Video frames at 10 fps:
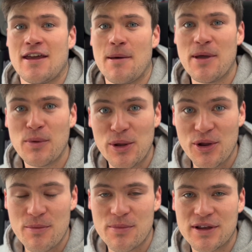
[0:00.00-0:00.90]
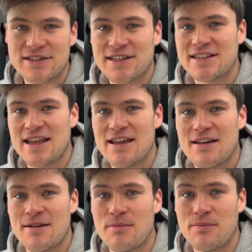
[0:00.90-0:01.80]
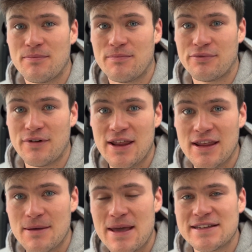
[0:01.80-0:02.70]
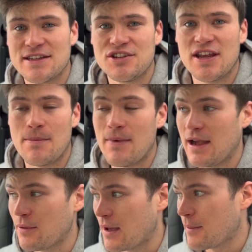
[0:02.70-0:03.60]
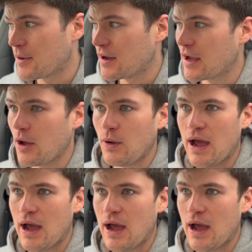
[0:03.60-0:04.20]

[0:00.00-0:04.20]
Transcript: a big well done because it's a uh, pretty amazing gym. Anyway, I'm gonna go